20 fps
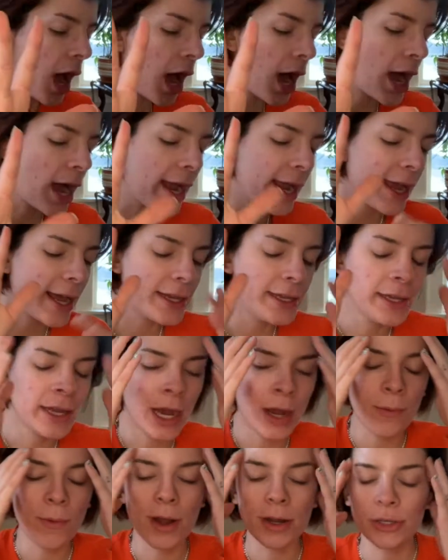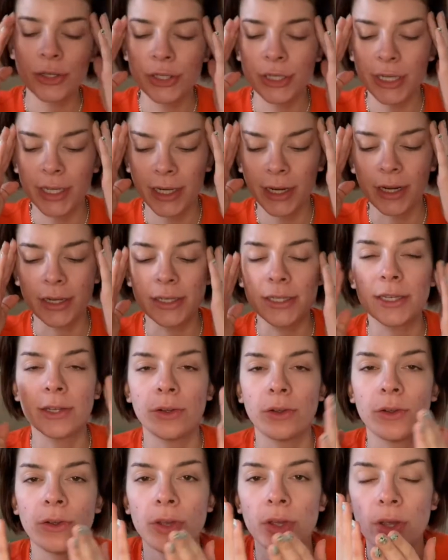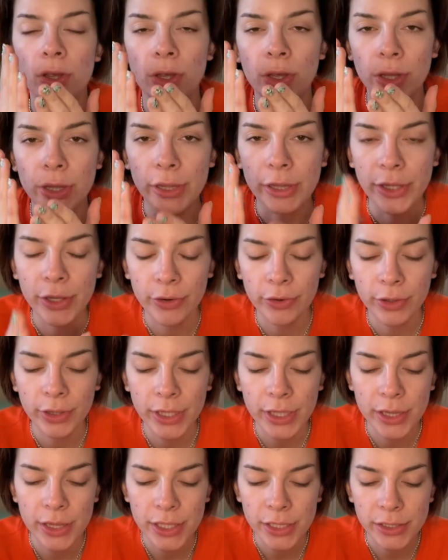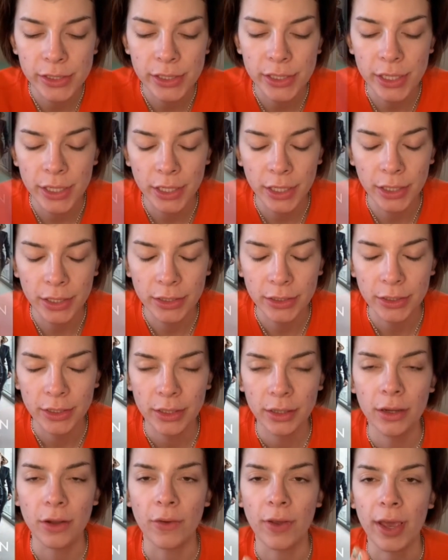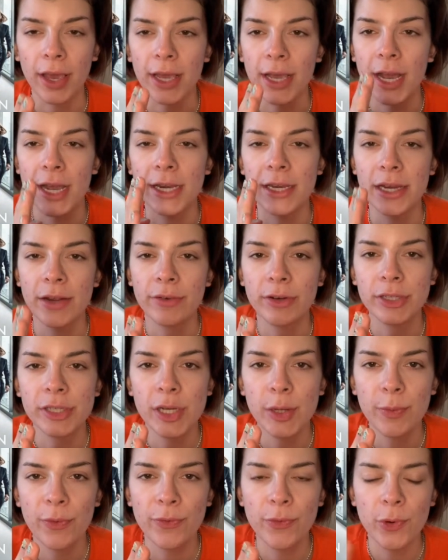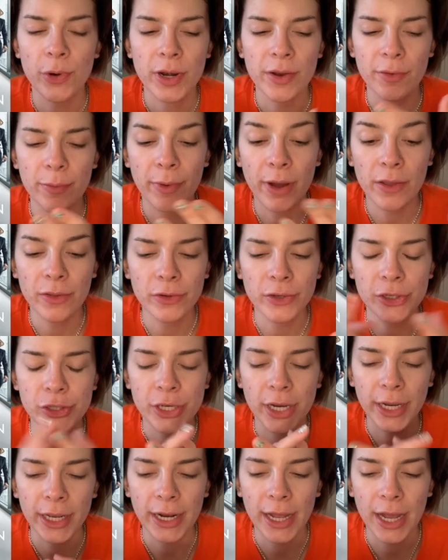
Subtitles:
I had not watched it until literally this year, okay? I had never seen it before, never bothered to check it